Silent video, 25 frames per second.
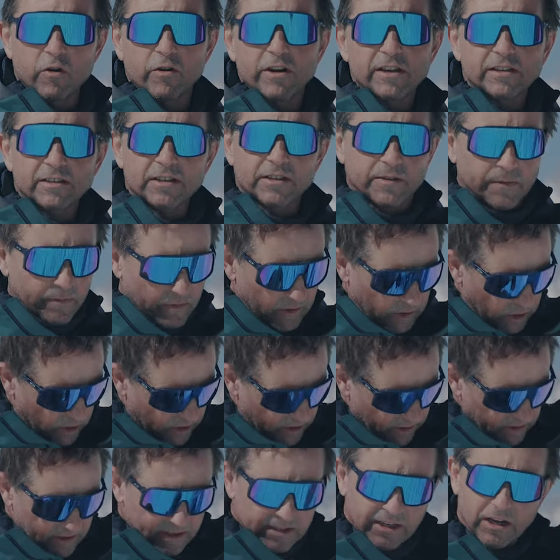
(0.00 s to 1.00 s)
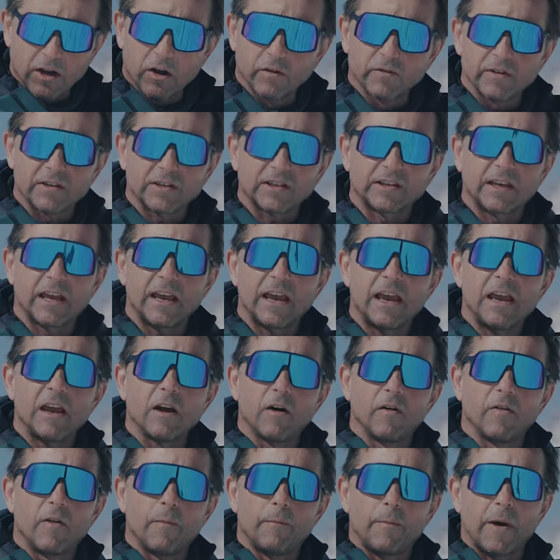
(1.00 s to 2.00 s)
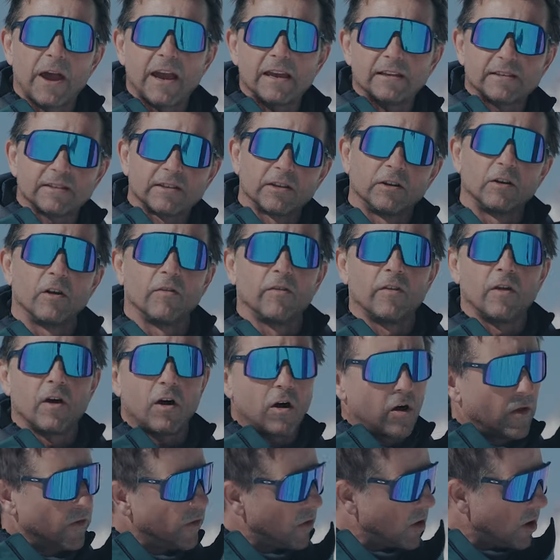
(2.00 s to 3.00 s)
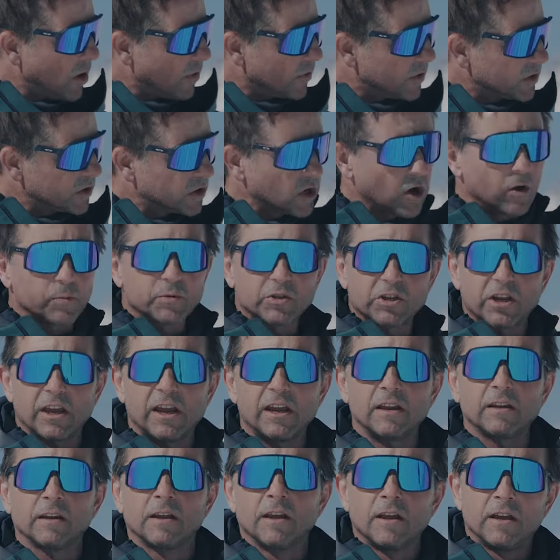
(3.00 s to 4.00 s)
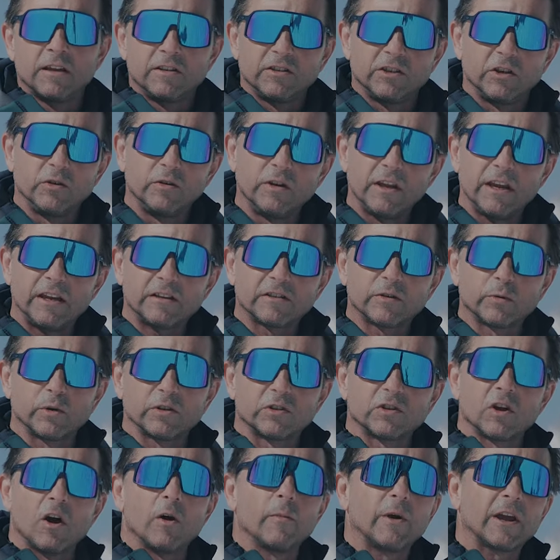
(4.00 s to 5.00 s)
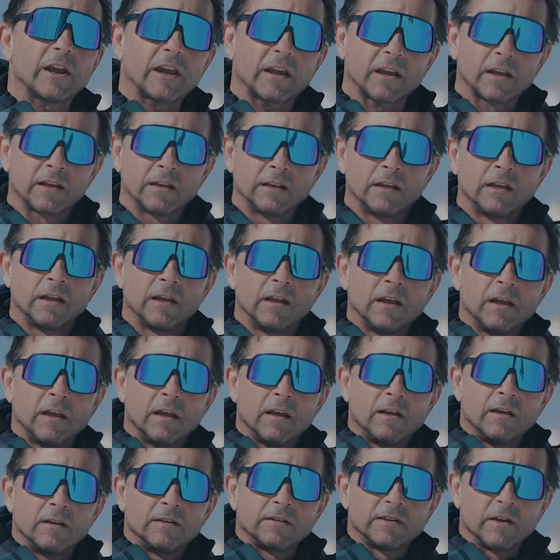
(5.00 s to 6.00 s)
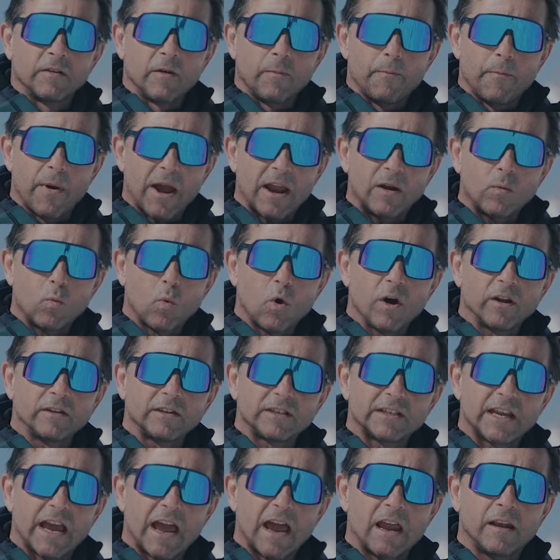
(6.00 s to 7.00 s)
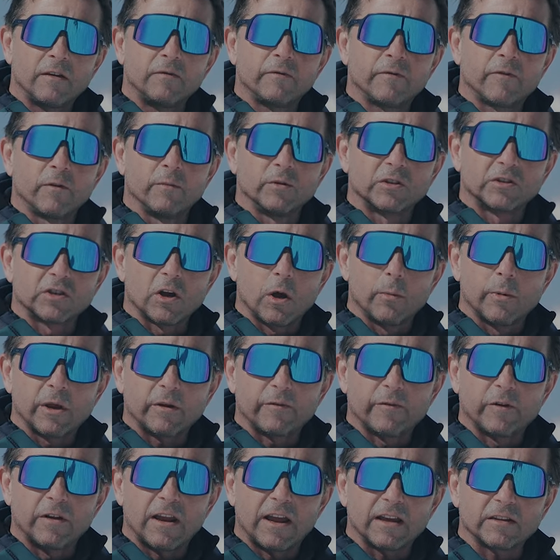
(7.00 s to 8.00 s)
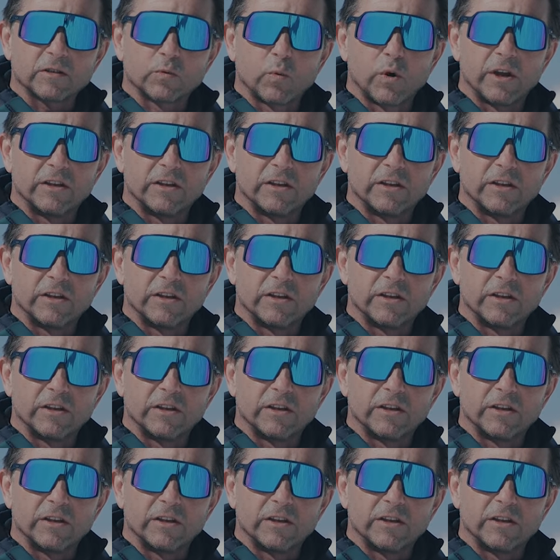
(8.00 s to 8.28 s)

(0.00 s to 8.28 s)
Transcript: Chris, you can see on the ski, on the base, and on the top sheet. It's unique to Atomic. So the Bent 110 from Atomic for next